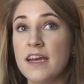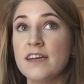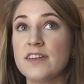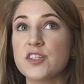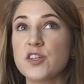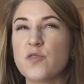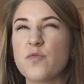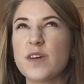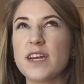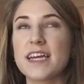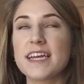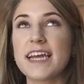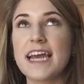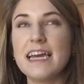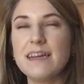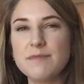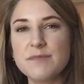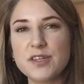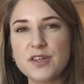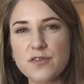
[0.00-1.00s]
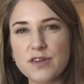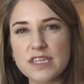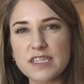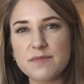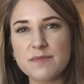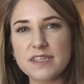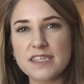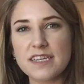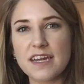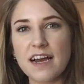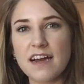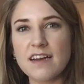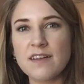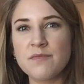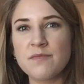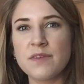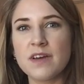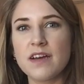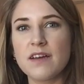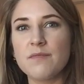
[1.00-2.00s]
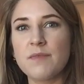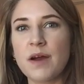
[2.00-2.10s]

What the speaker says: So when it came to Christmas time,